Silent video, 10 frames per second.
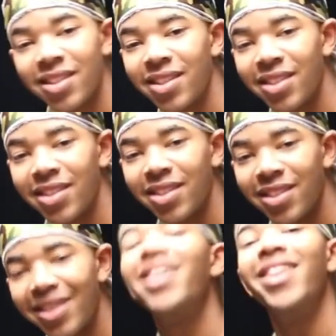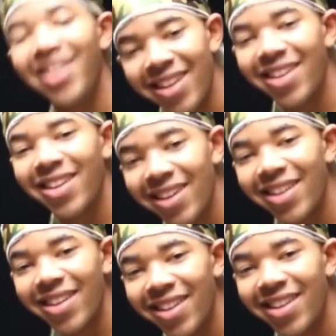
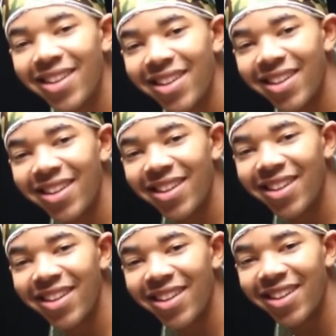(no one is talking)